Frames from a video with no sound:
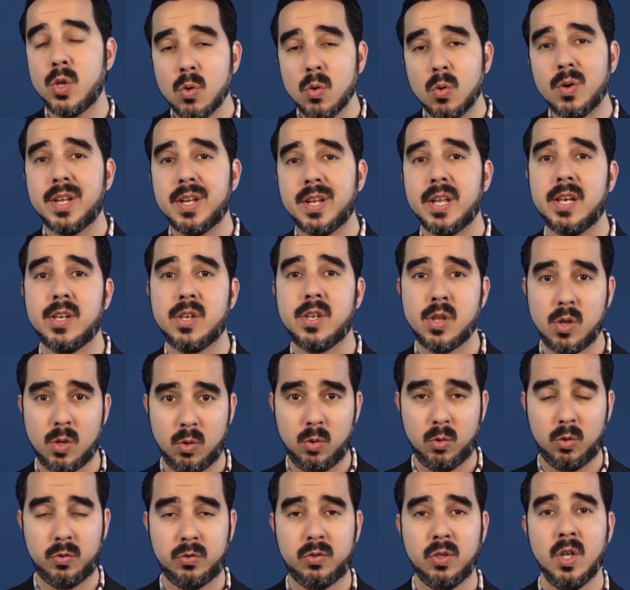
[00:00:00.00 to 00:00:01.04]
you can
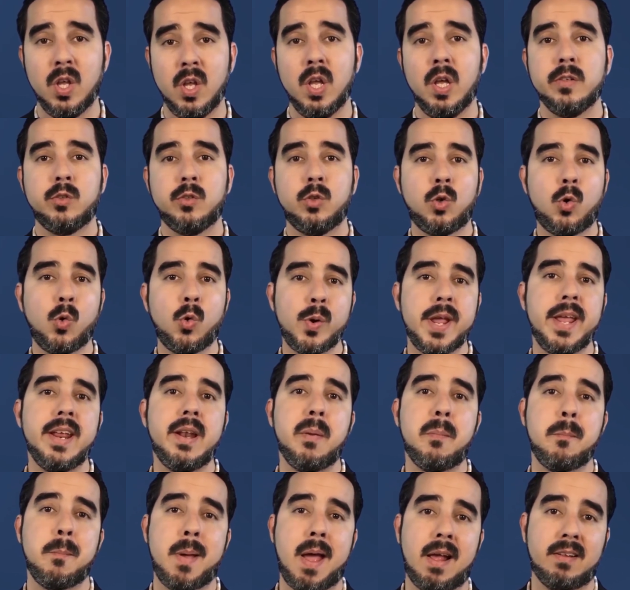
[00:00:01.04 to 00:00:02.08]
use to
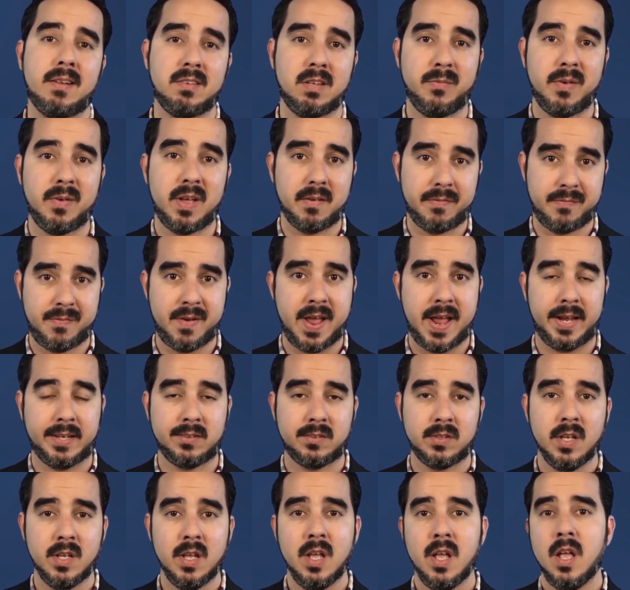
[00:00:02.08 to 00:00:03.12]
create massive
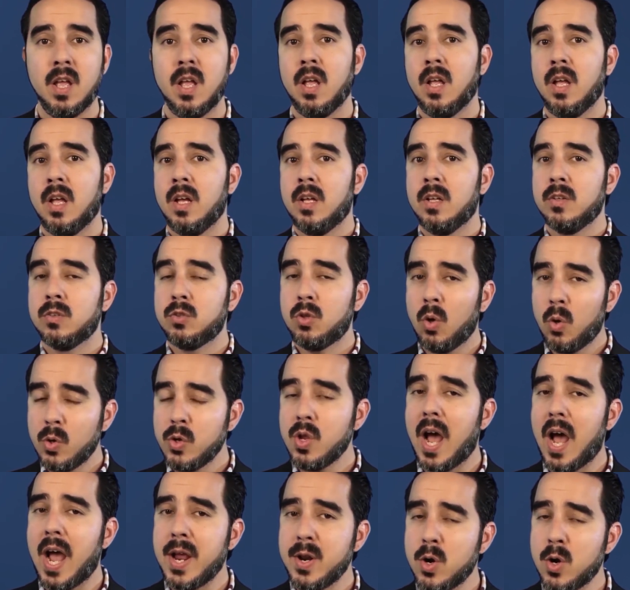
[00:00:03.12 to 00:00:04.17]
effects.
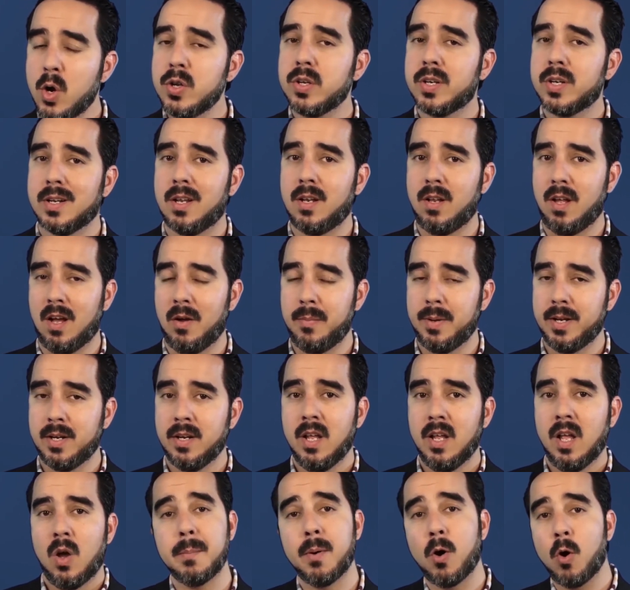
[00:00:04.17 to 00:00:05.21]
So I know you're gonna love
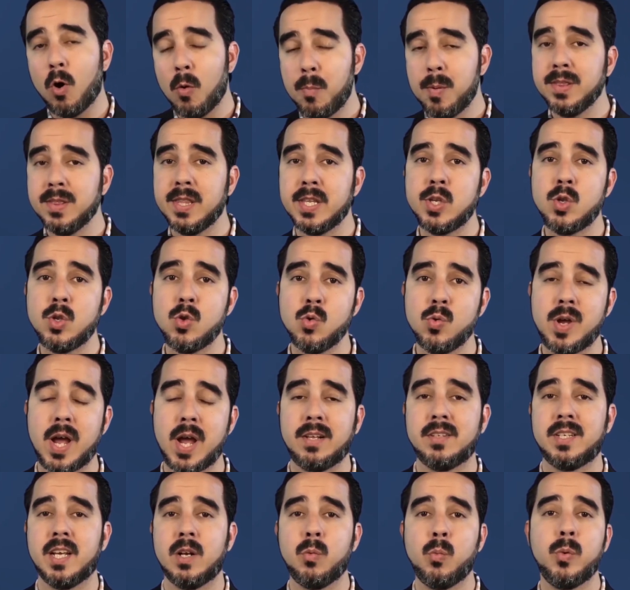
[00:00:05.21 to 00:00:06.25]
it, and I'm hoping that you
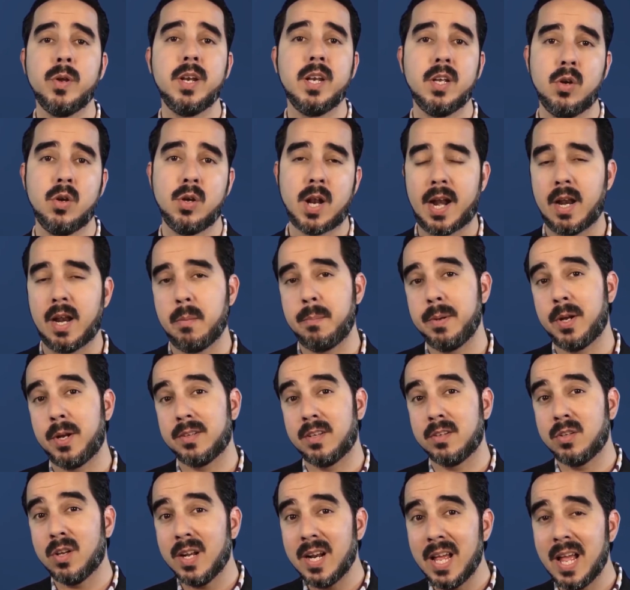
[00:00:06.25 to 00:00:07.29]
guys get really good at it
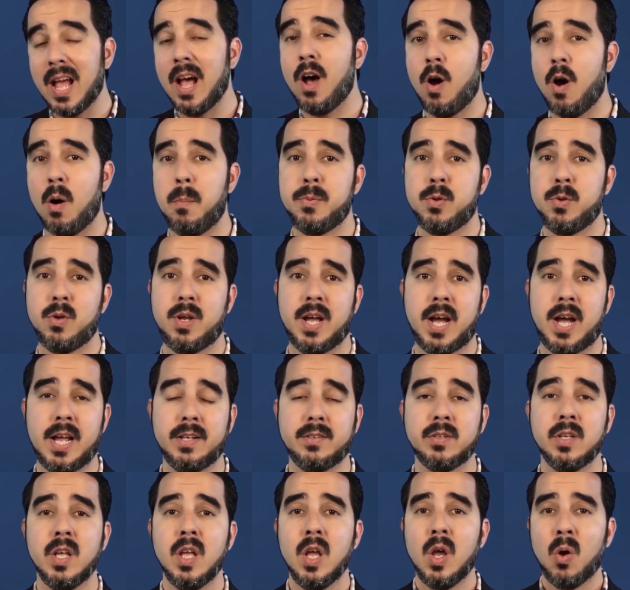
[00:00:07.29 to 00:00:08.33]
because it's gonna help you
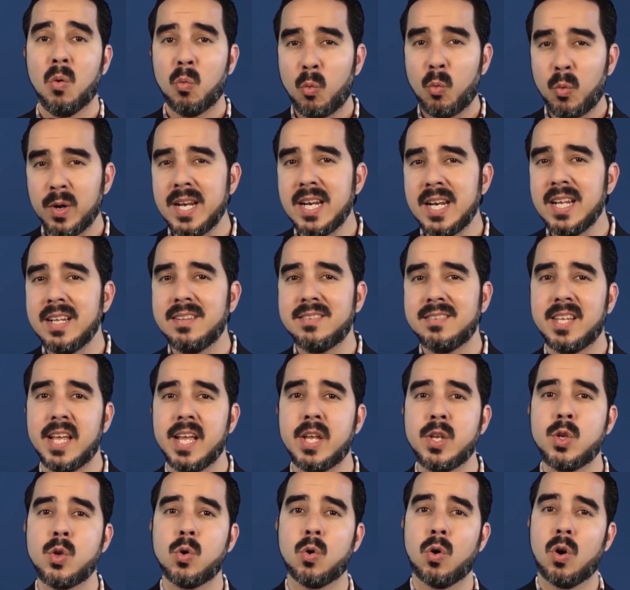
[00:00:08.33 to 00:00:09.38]
guys really
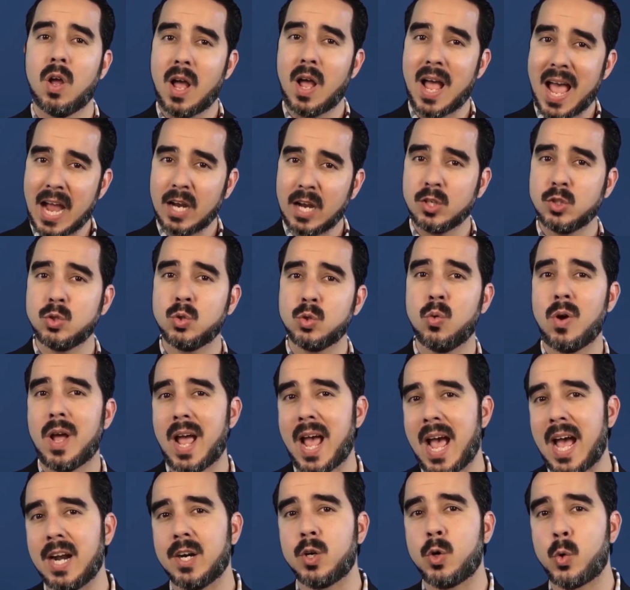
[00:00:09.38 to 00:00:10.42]
take your
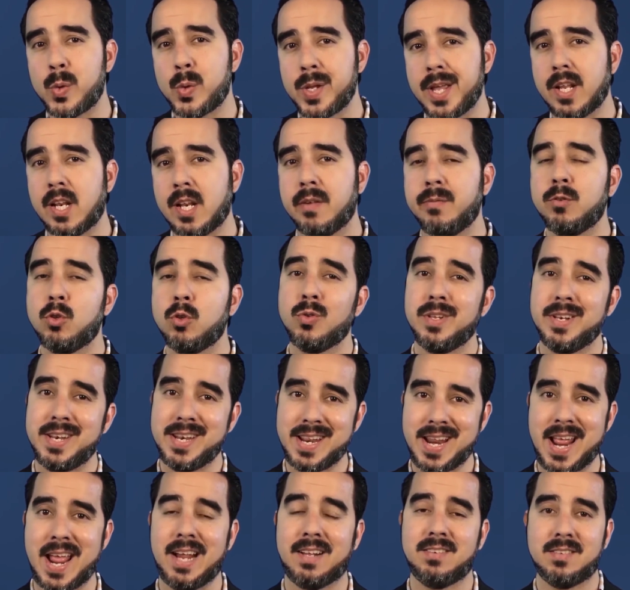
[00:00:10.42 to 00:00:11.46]
actual ad creative to the
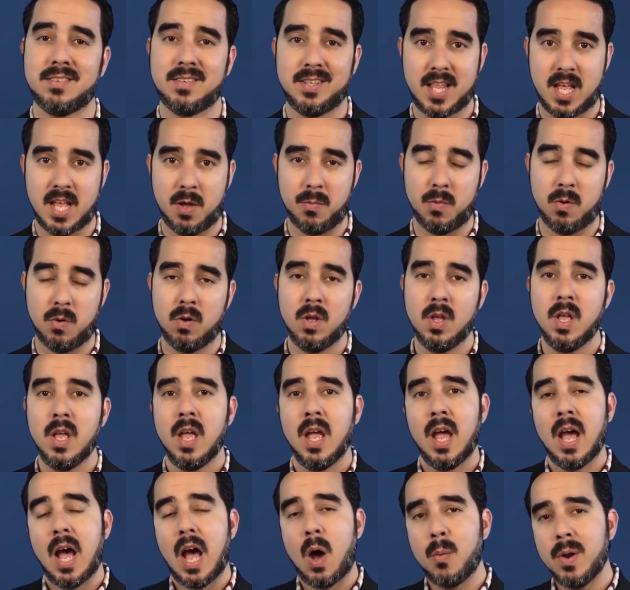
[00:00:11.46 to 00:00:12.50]
next level.
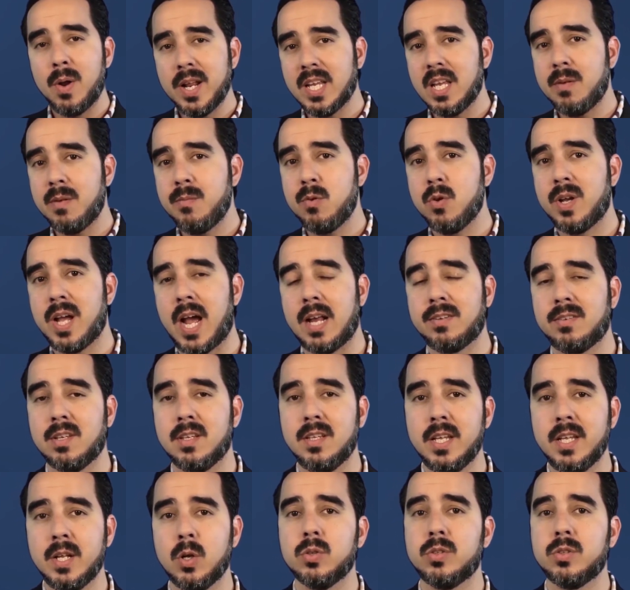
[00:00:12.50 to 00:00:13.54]
I wanna give you
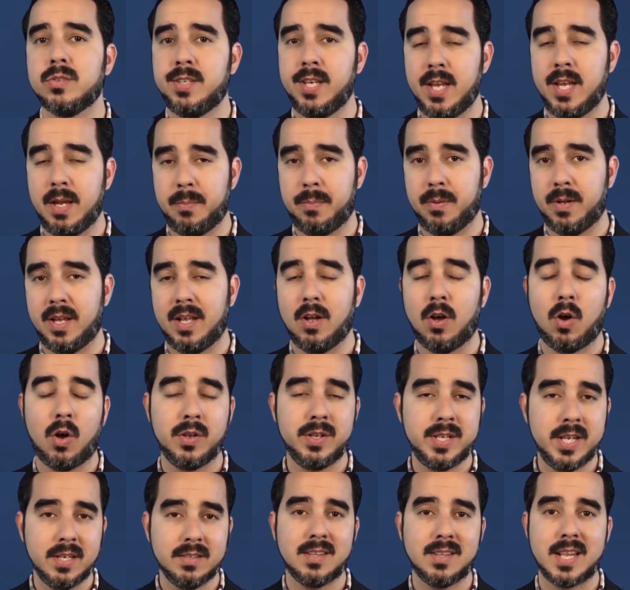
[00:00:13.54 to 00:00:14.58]
guys a little tip
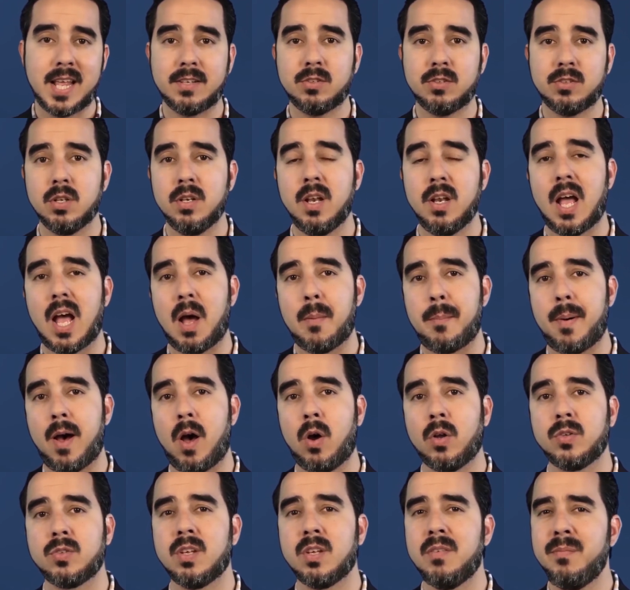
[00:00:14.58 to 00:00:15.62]
on this lesson
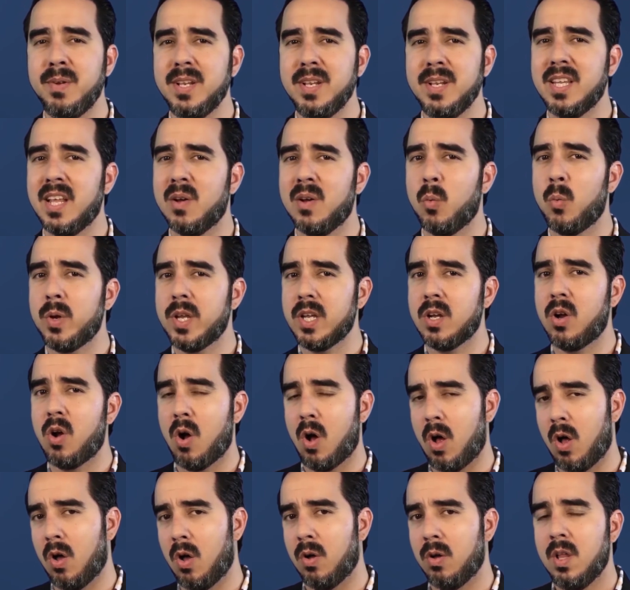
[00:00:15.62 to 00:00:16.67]
about something that we
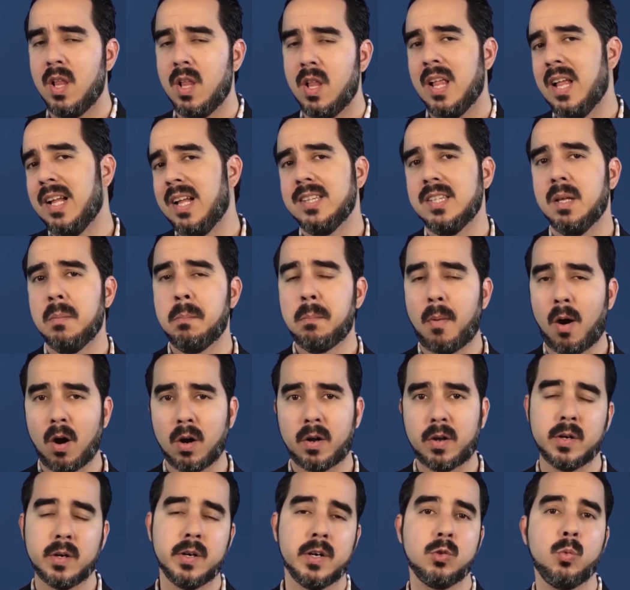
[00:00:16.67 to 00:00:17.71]
call, the
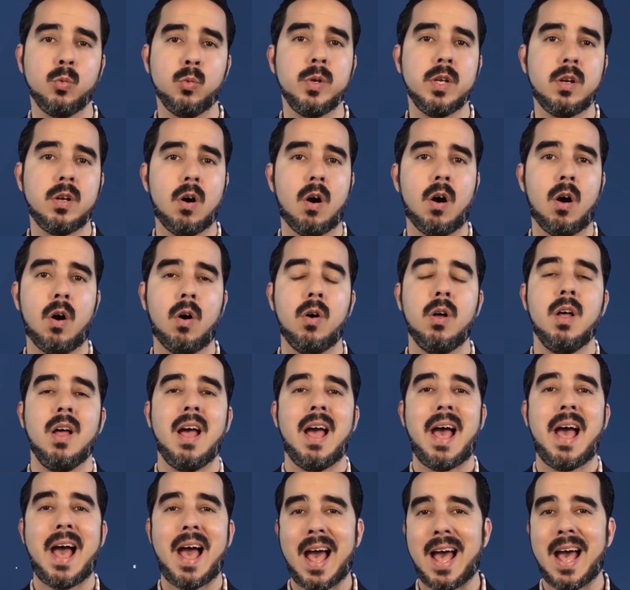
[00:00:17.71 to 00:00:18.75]
marketers, we
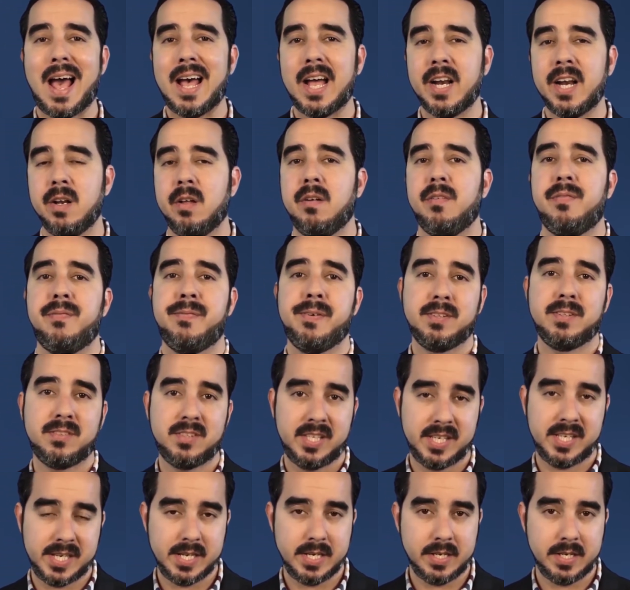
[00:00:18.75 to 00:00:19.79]
call ad
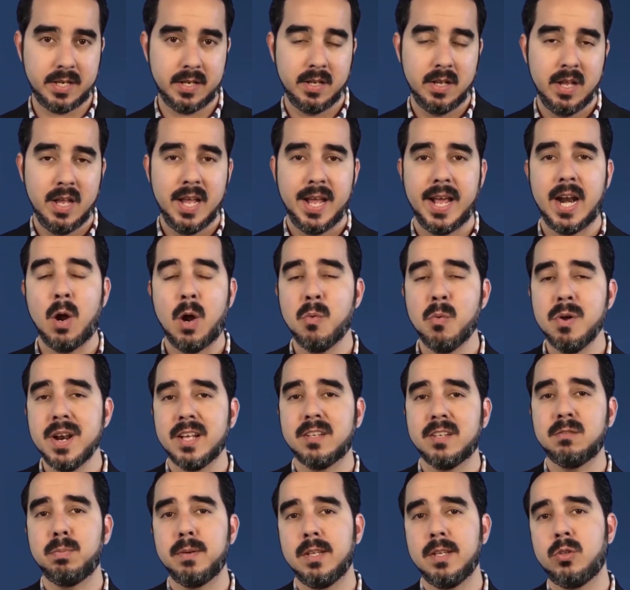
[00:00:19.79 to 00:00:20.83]
fatigue. And I
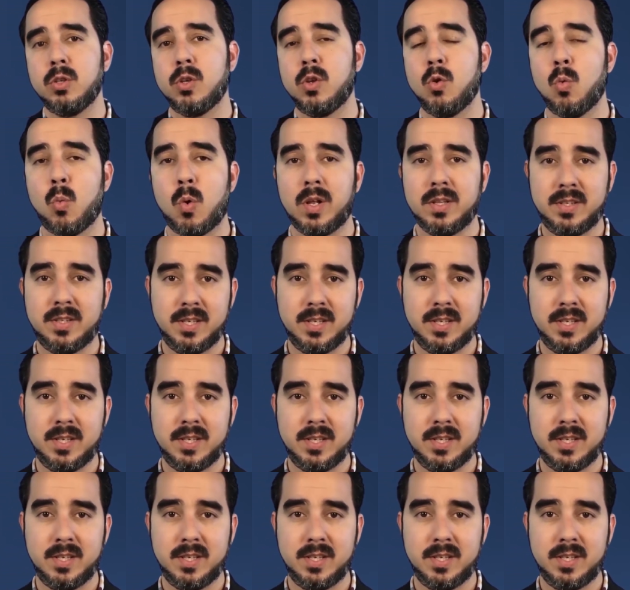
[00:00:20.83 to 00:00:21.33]
wanna explain to you